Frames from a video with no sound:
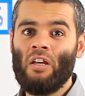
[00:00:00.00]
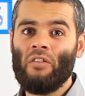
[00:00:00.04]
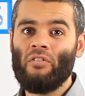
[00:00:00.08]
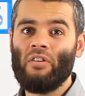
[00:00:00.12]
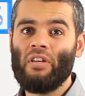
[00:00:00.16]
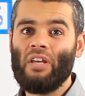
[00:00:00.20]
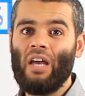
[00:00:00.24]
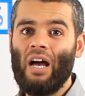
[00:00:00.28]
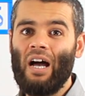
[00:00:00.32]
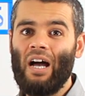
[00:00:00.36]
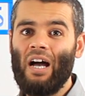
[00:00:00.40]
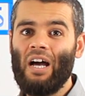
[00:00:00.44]

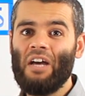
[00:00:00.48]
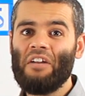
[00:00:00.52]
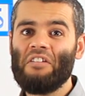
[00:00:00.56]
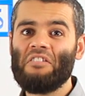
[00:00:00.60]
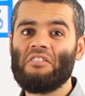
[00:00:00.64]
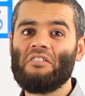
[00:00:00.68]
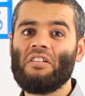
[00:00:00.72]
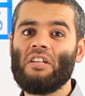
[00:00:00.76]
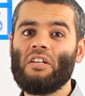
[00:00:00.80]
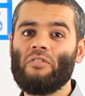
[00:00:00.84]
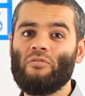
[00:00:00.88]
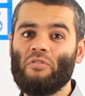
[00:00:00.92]
The
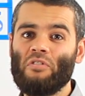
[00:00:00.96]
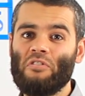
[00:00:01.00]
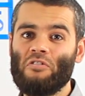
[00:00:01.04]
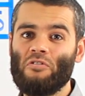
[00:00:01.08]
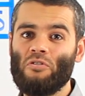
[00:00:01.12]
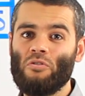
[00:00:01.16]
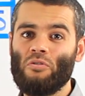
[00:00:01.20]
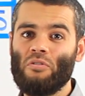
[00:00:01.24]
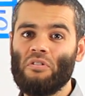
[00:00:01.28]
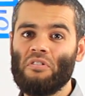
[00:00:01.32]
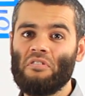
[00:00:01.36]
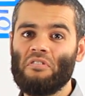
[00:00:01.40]
hardest thing for
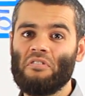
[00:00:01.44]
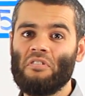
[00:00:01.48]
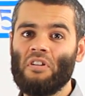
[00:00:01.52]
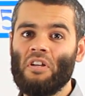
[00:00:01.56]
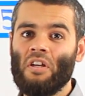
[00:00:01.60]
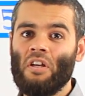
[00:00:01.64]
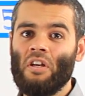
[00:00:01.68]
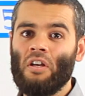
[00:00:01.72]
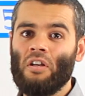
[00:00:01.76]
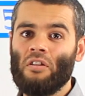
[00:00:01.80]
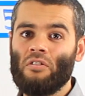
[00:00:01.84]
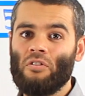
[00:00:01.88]
students
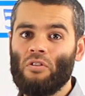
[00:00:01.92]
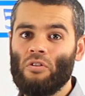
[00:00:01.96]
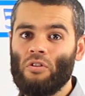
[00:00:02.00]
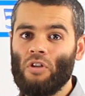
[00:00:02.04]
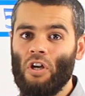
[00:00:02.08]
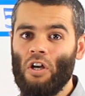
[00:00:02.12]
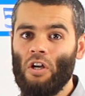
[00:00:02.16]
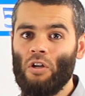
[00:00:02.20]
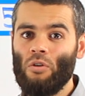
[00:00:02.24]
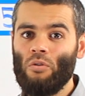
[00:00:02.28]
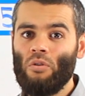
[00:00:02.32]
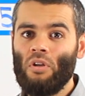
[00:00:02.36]
to
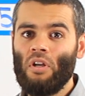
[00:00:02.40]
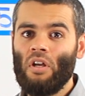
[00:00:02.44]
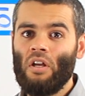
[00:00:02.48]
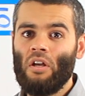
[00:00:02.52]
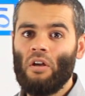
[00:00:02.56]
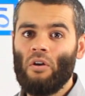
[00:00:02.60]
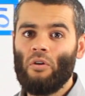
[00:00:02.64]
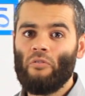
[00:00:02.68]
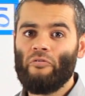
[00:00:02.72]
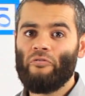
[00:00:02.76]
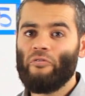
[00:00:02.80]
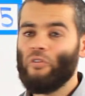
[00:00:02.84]
know
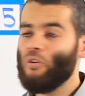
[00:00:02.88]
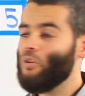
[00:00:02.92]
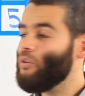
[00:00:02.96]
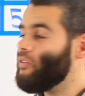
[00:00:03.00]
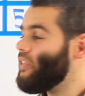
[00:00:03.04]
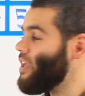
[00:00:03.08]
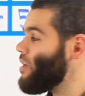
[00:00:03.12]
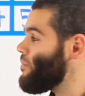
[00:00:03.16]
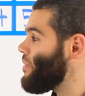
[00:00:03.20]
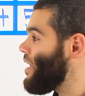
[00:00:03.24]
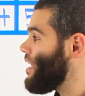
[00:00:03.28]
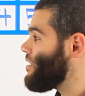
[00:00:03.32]
for
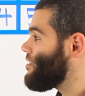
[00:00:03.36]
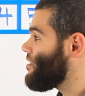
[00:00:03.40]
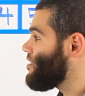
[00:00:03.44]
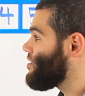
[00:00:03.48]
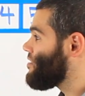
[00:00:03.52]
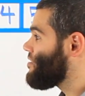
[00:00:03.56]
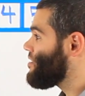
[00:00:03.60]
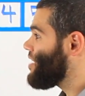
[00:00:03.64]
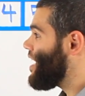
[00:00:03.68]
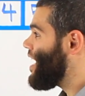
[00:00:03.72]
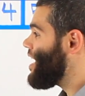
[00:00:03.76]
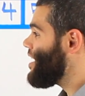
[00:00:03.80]
them at the
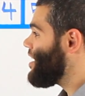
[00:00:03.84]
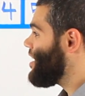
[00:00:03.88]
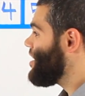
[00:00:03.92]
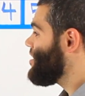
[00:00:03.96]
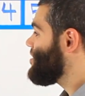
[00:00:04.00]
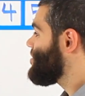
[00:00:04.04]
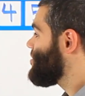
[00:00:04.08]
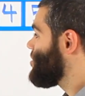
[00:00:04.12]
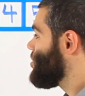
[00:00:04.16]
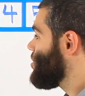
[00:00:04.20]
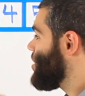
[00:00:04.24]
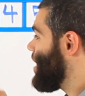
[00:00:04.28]
start
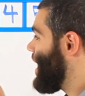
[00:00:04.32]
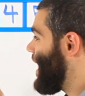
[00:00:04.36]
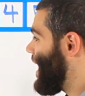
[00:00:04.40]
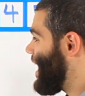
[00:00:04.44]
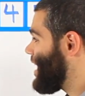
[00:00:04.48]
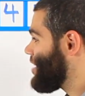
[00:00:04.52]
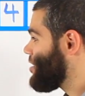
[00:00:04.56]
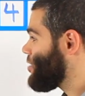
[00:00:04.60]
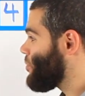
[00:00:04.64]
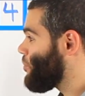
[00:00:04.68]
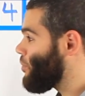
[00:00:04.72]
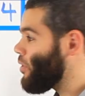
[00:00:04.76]
is to know
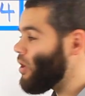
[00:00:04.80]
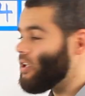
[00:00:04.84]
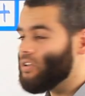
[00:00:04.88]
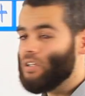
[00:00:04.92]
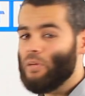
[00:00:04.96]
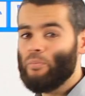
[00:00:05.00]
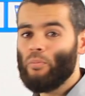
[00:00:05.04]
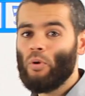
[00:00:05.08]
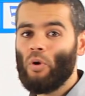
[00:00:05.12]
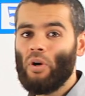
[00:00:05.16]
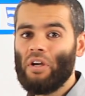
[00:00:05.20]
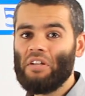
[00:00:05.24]
how to plot
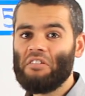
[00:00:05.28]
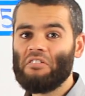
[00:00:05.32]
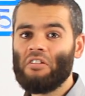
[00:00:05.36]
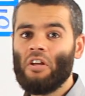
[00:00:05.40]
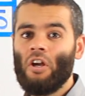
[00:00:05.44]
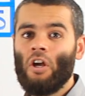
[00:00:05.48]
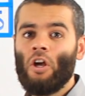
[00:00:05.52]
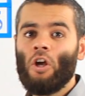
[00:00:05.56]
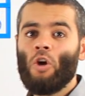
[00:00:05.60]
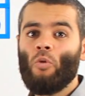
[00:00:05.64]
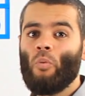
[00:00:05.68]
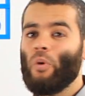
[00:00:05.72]
the points.
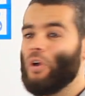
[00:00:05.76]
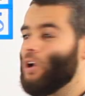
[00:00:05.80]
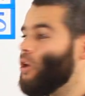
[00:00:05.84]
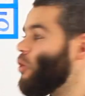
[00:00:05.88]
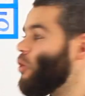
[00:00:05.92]
We